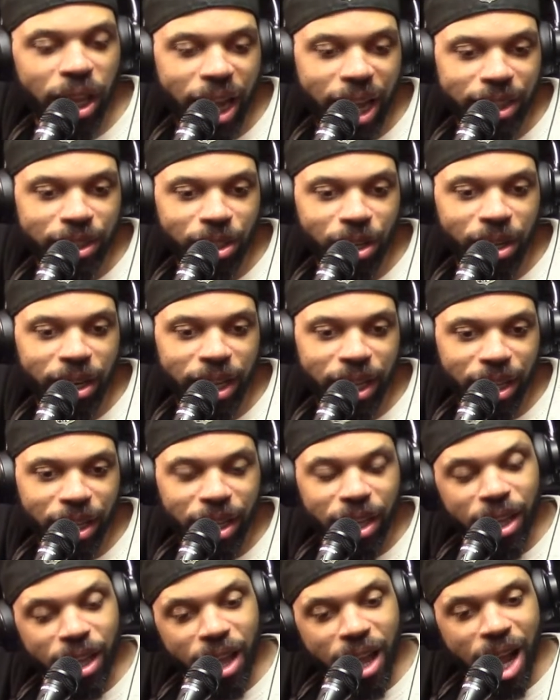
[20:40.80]
I saw that.
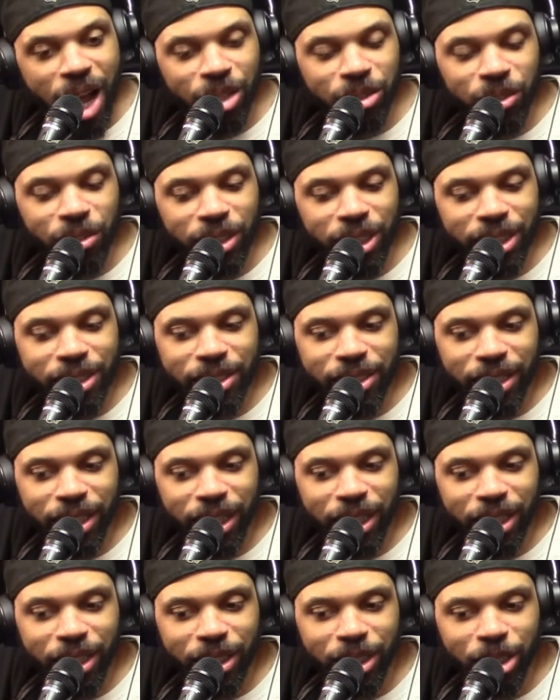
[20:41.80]
I was gonna get to
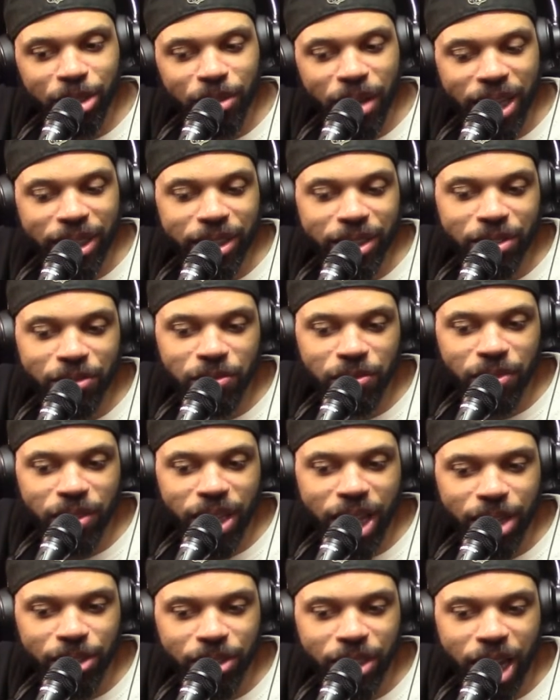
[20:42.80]
that. Uh, I just
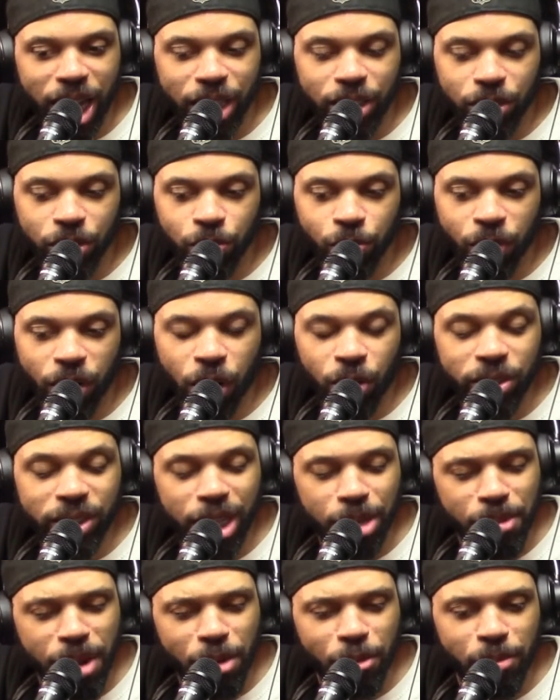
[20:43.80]
I, I, the one, only
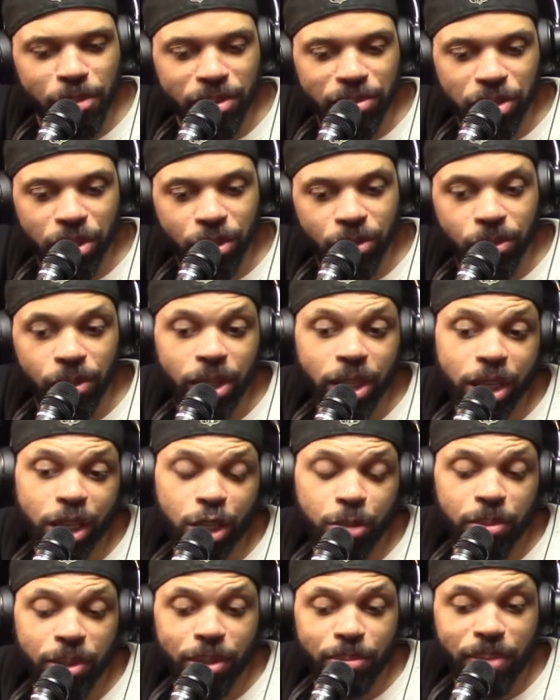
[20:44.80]
time I remember seeing him, he could
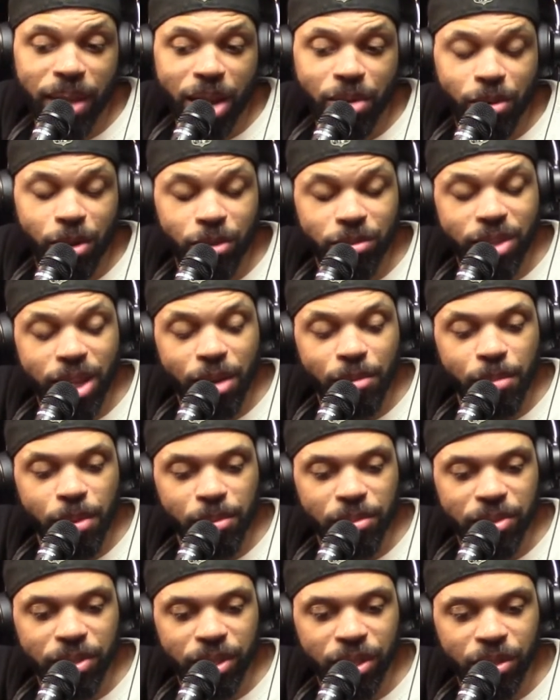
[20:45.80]
have been in the background. Only time I
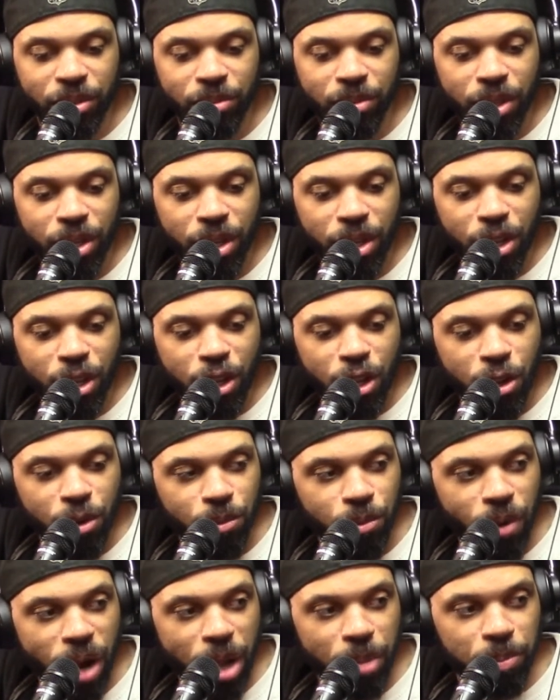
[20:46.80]
remember seeing because uh, Swanee
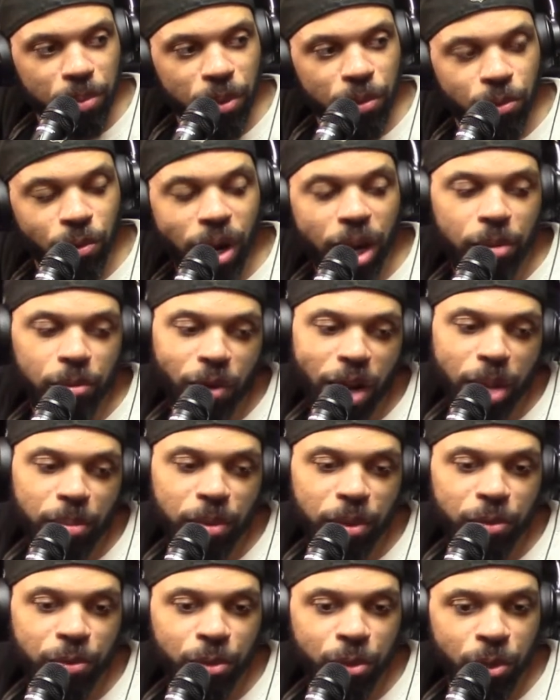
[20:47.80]
right before right right
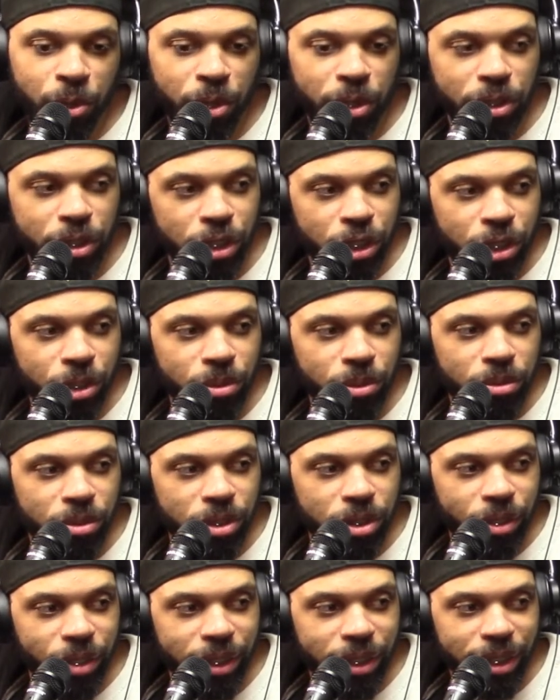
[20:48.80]
before the shooting
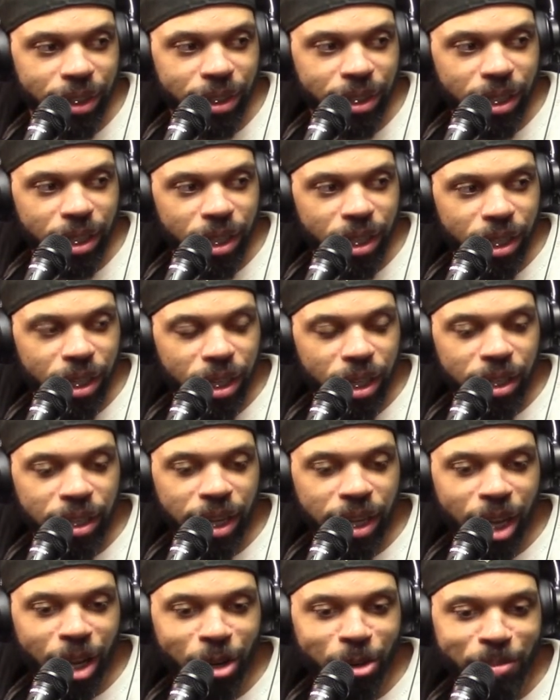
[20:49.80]
started. Yeah.
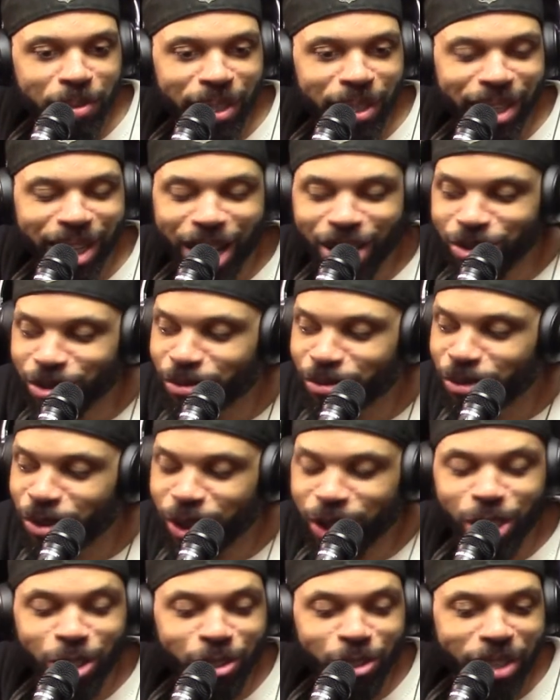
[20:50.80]
Now, but I was the
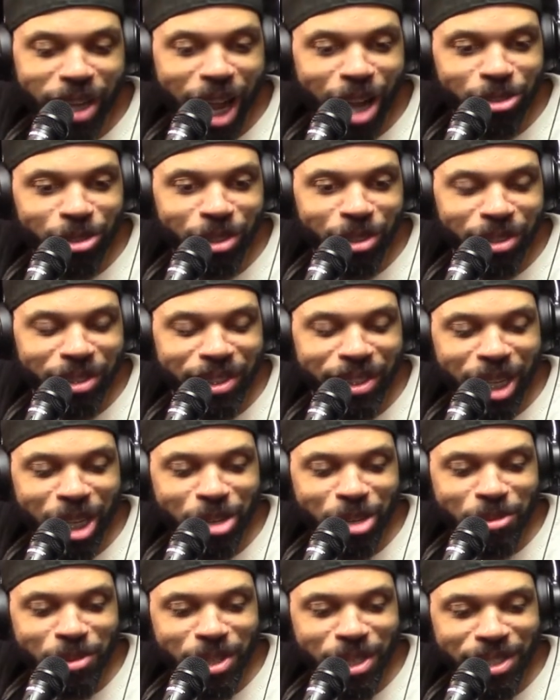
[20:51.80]
joke I was gonna
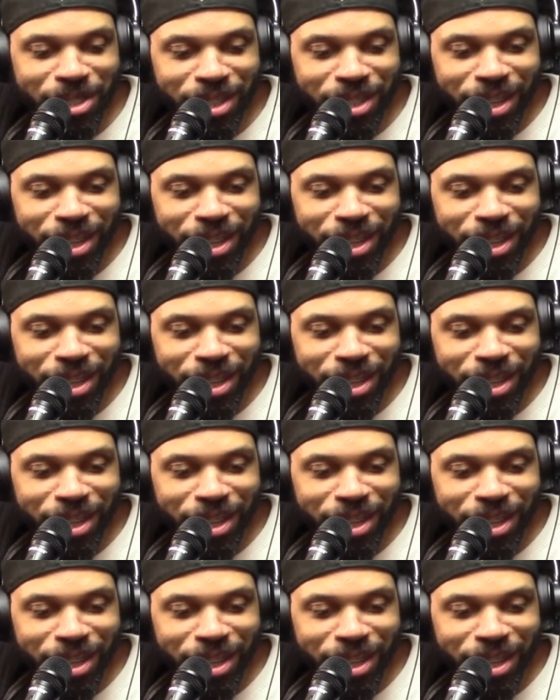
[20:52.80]
say was